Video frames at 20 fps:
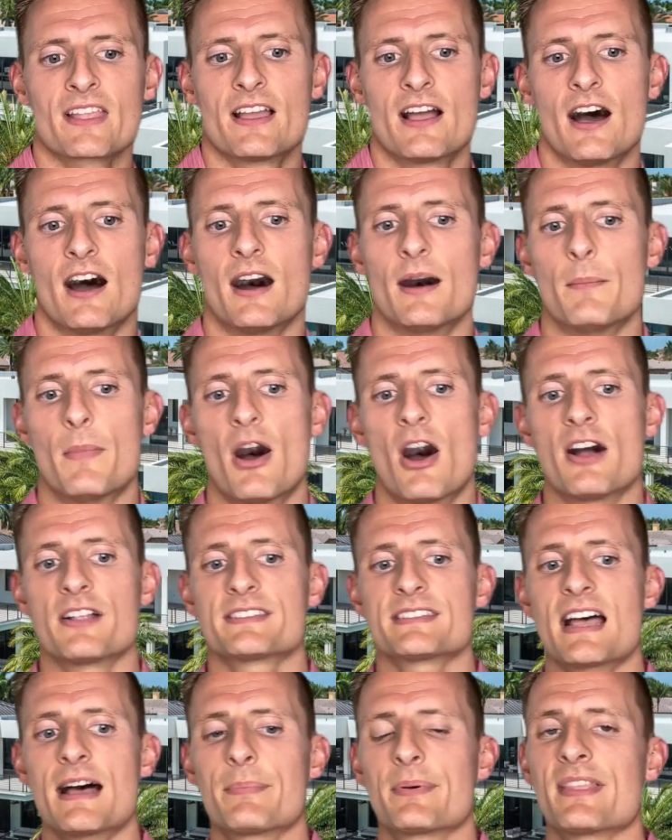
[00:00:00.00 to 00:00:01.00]
On
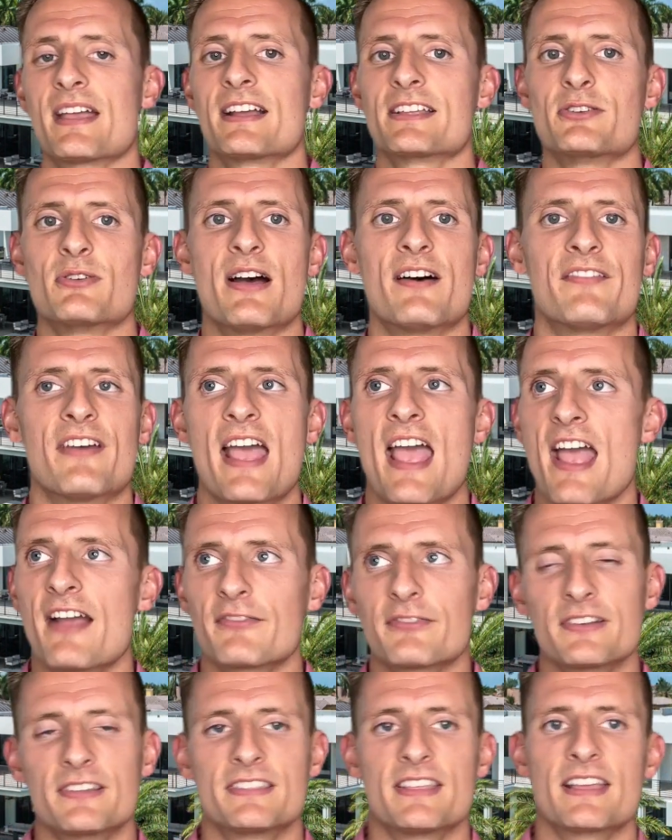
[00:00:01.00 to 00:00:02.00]
top of that, you have
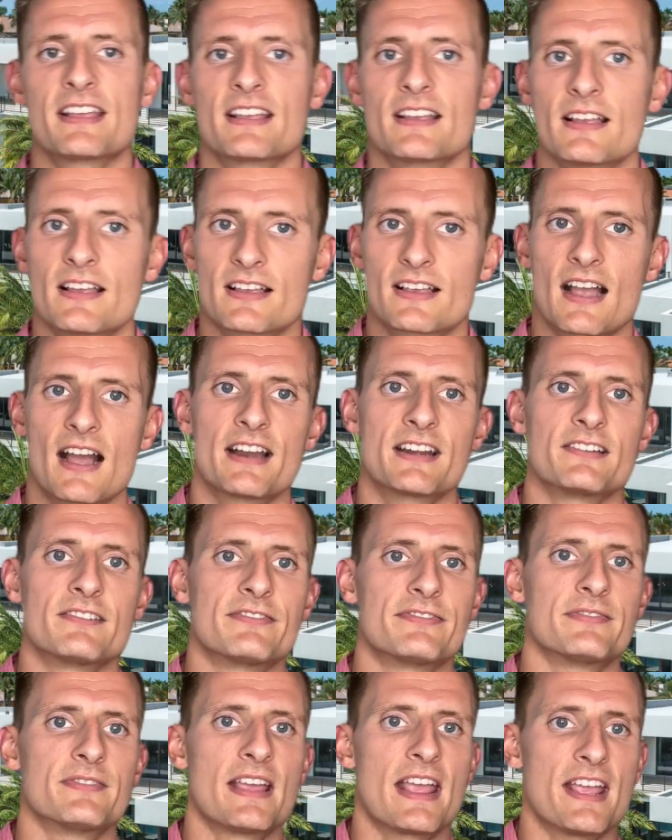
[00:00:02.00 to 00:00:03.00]
everything kind
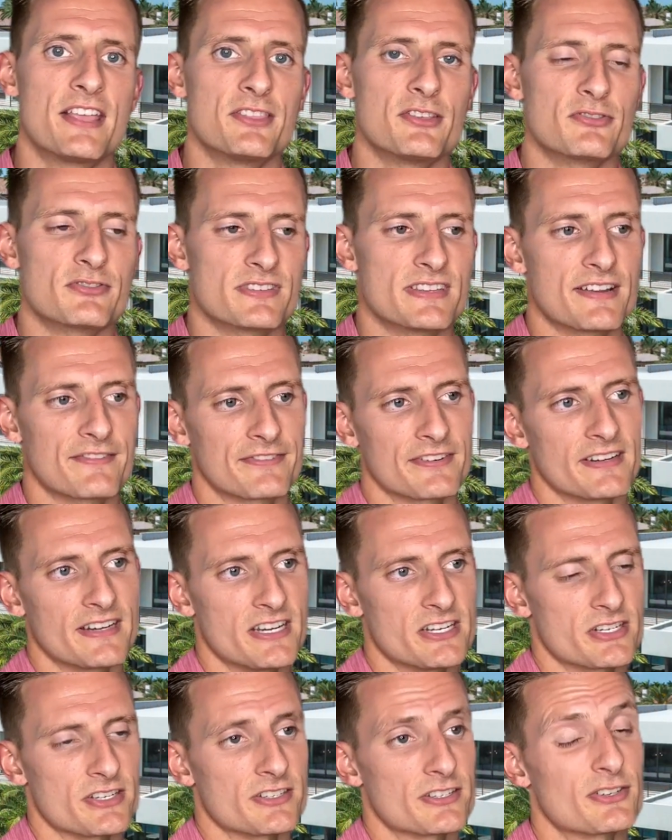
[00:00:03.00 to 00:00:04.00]
of in those different
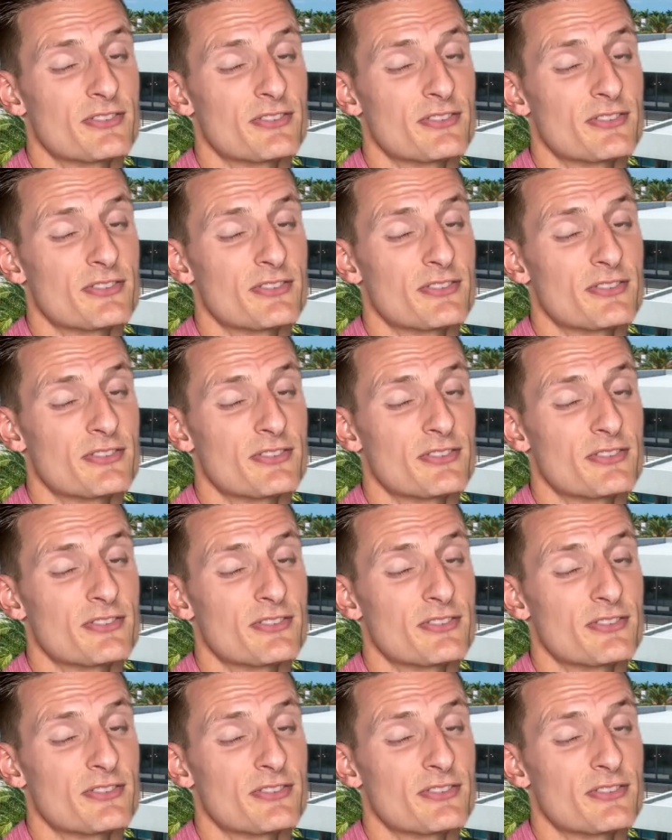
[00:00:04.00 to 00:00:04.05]
niches.